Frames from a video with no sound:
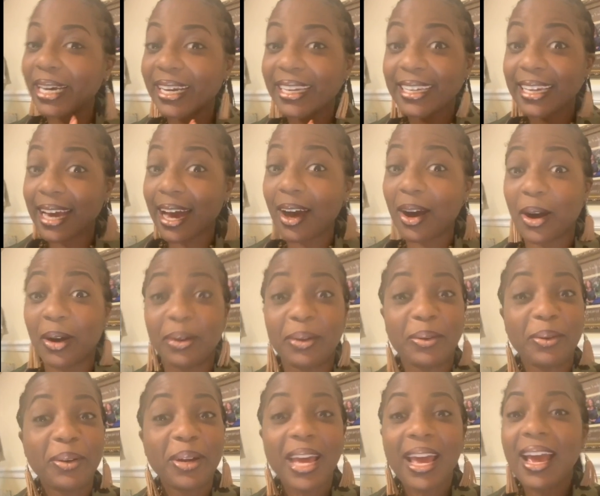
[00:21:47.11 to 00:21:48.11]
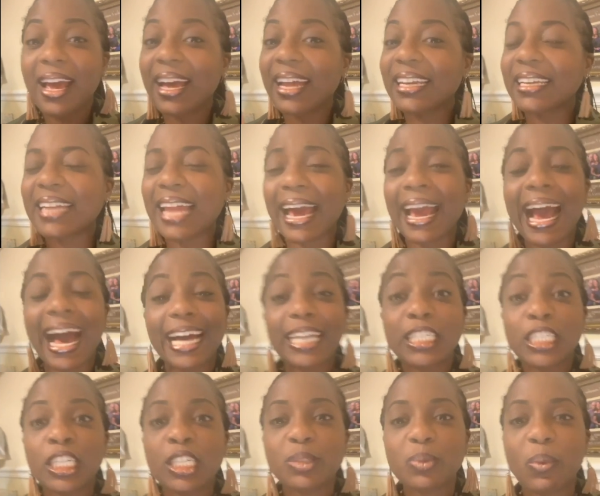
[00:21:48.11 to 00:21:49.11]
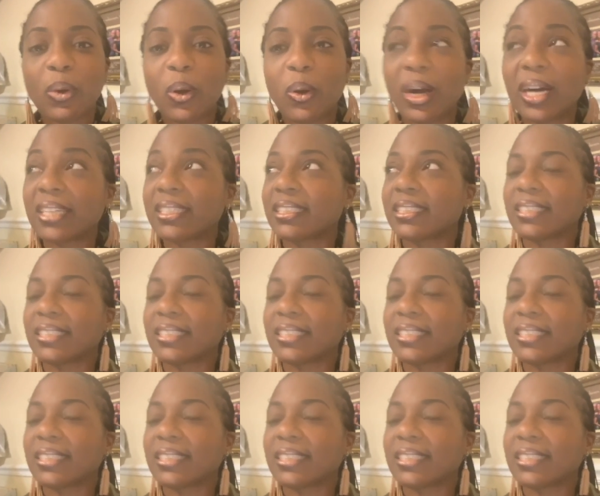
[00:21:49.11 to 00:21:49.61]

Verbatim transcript: y'all, like, I just want us